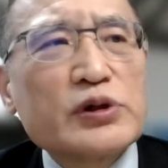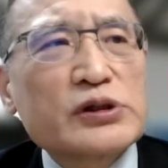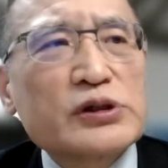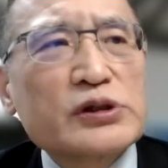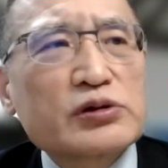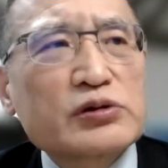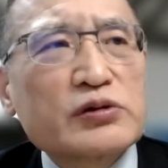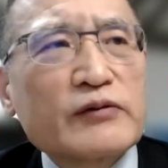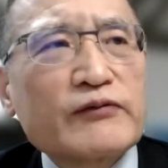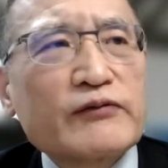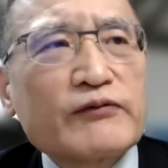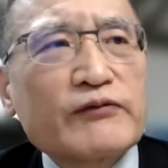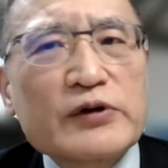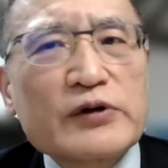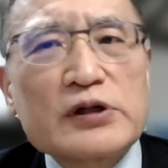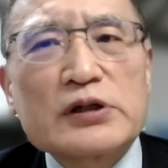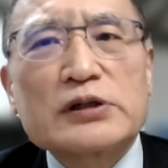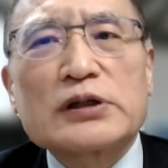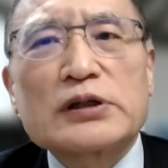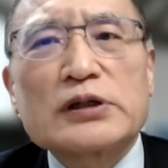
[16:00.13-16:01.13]
is to
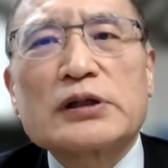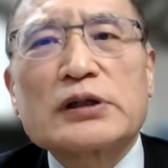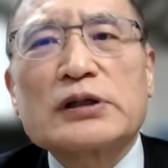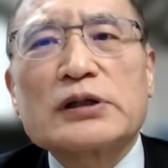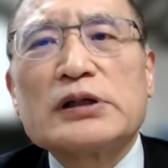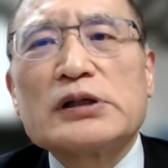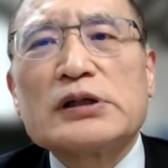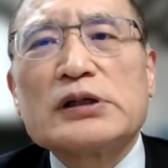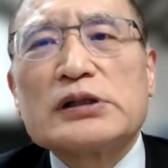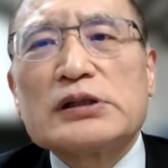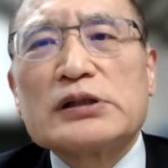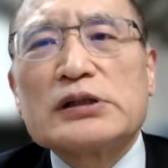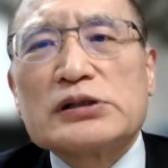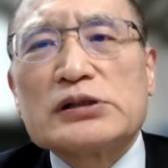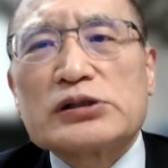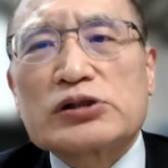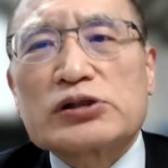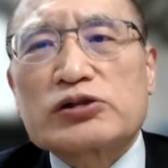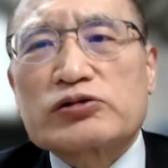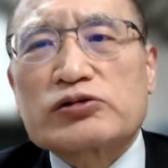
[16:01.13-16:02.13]
further
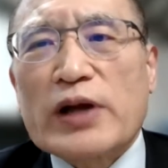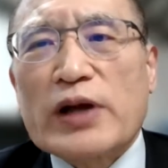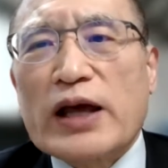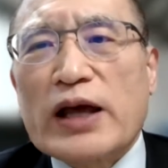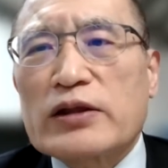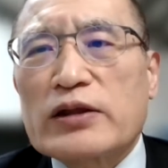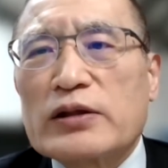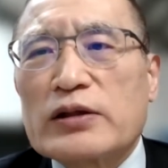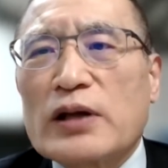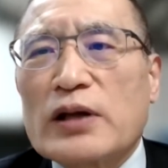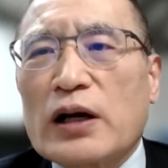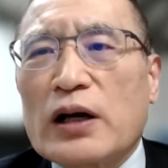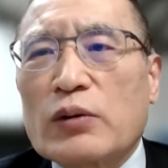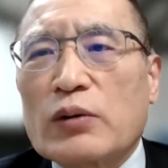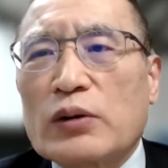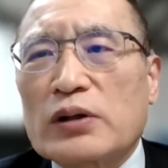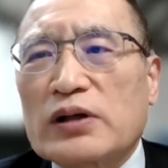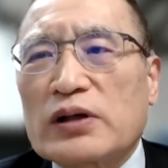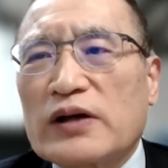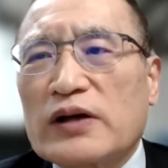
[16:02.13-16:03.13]
strengthen
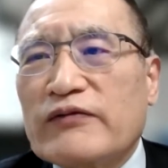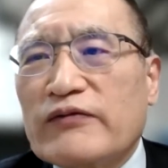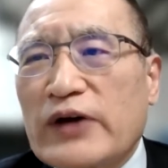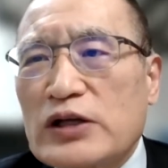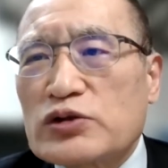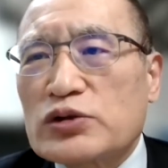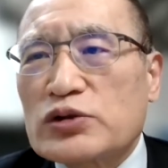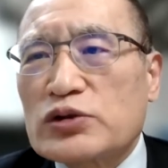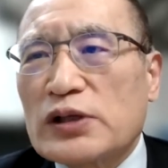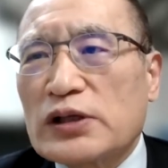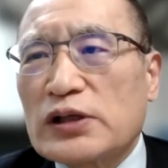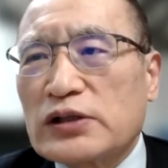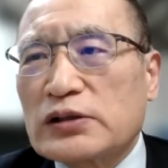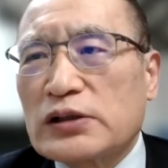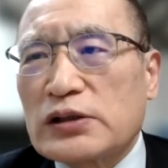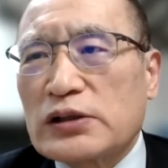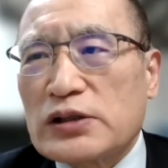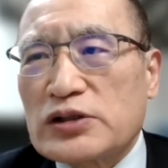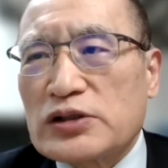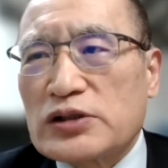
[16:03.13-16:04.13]
our conventional
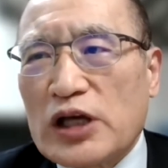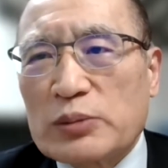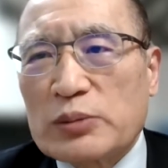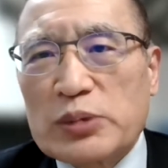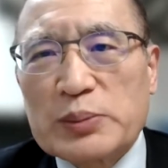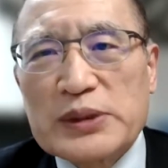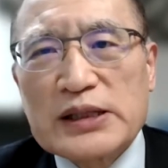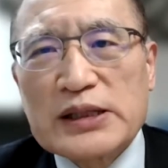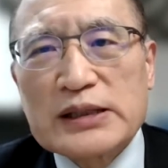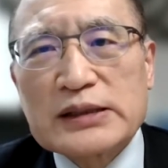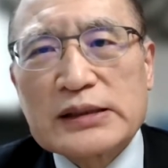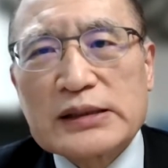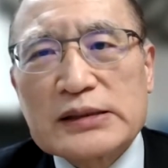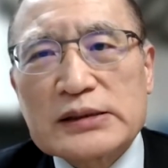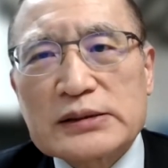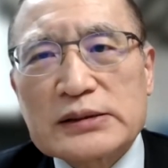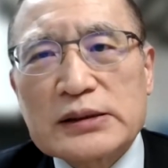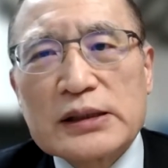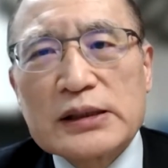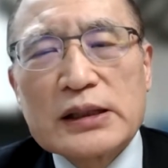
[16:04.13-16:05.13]
deterrence capabilities
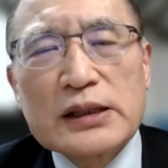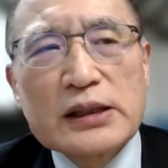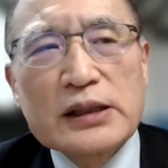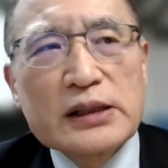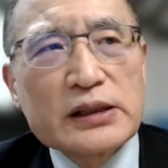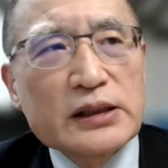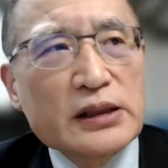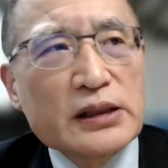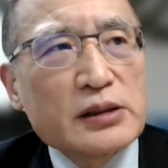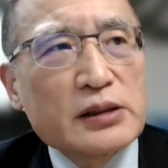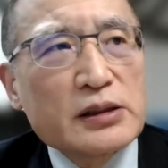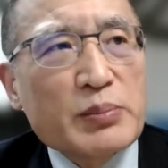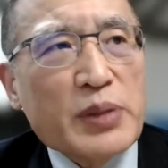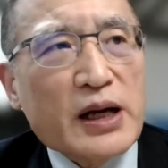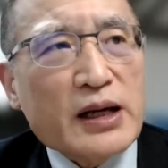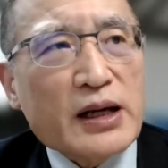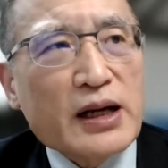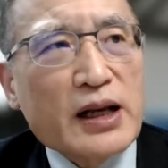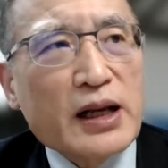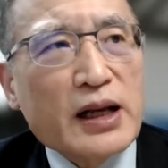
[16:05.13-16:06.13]
in
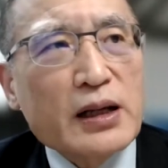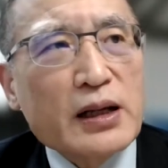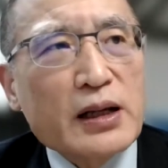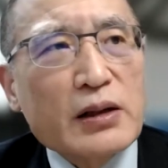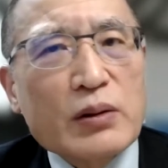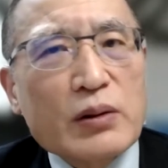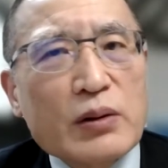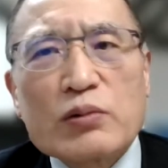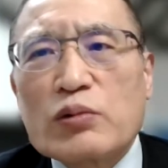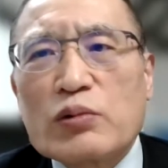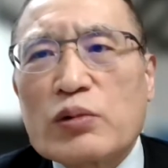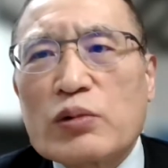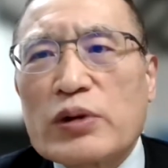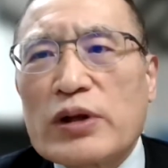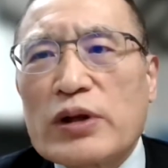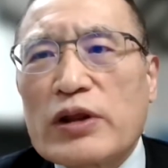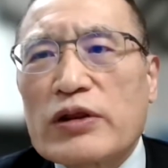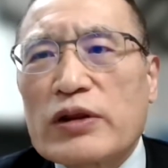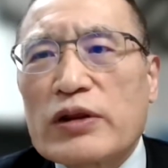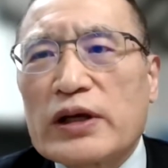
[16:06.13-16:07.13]
parallel
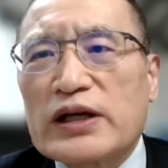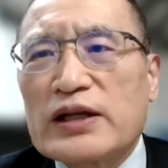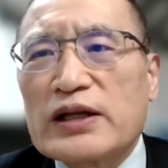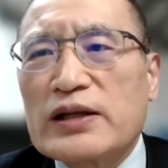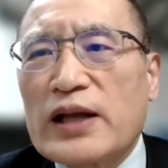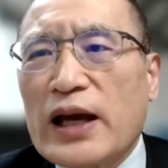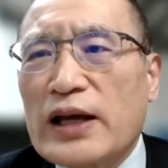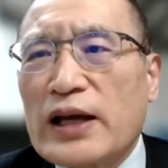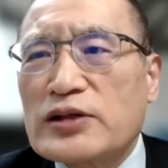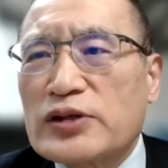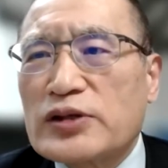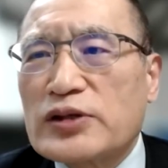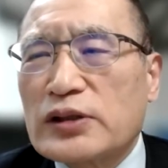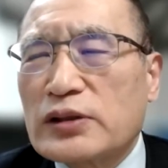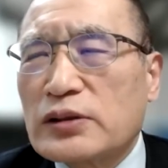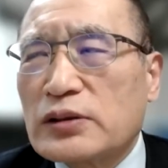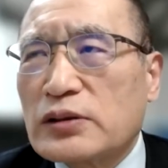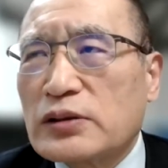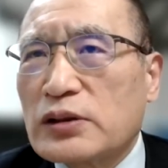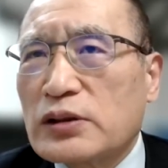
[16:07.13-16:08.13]
with enhancing
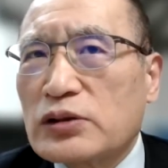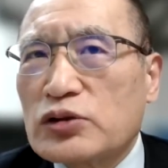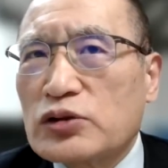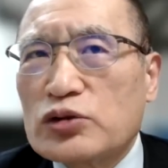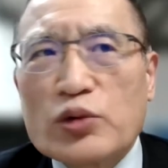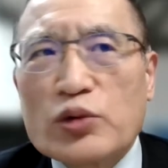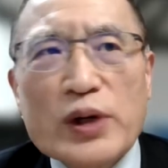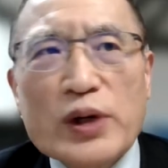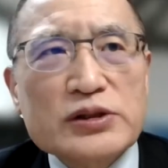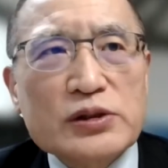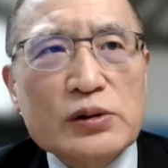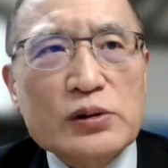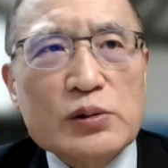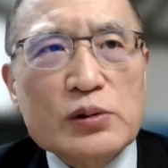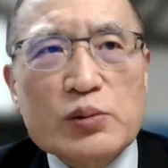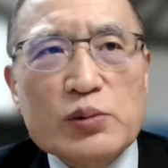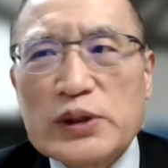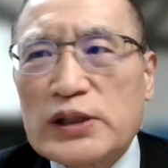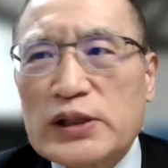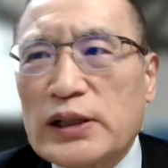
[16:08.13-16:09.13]
the
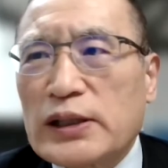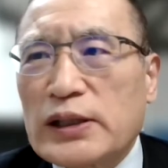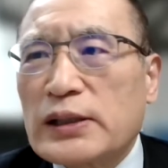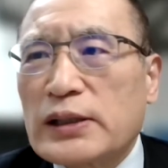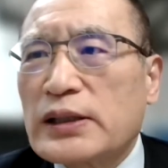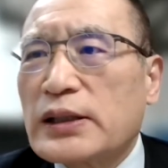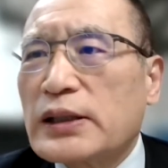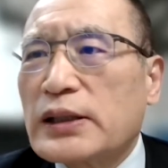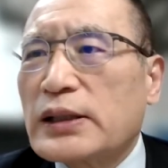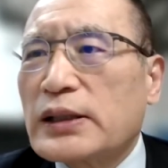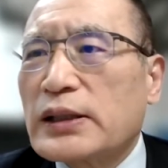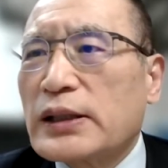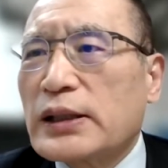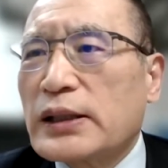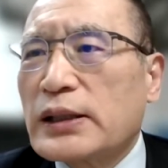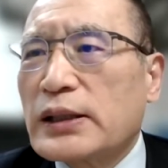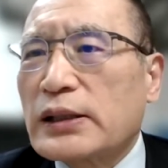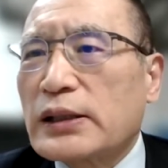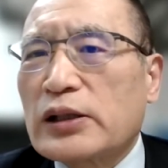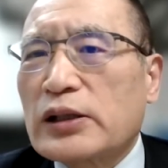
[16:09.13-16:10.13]
US-Korea
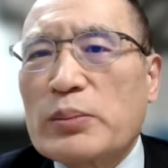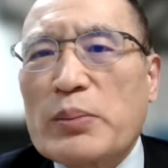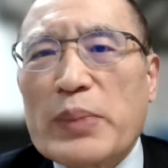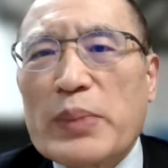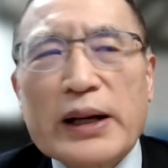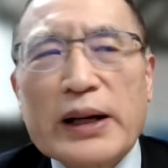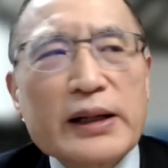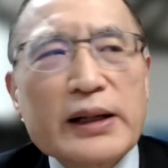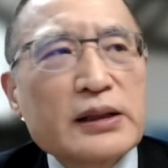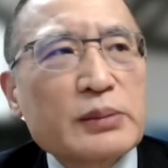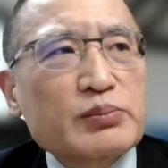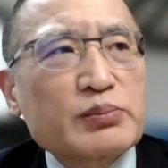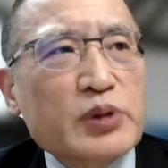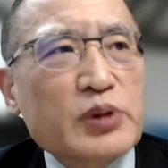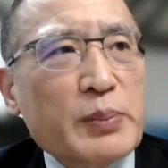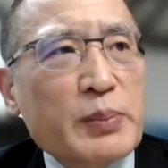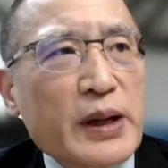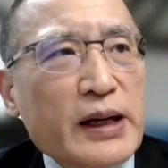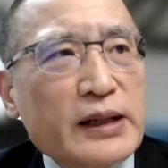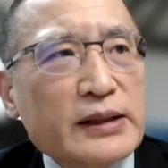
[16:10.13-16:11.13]
uh, combined
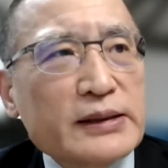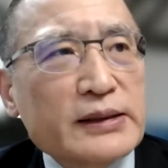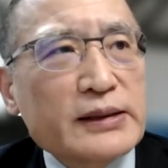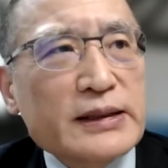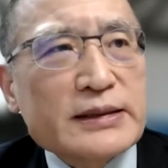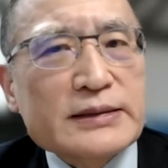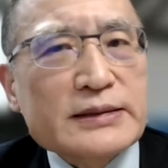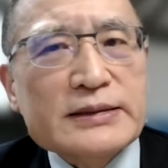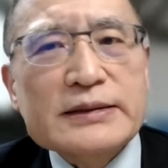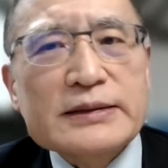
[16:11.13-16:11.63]
preparedness.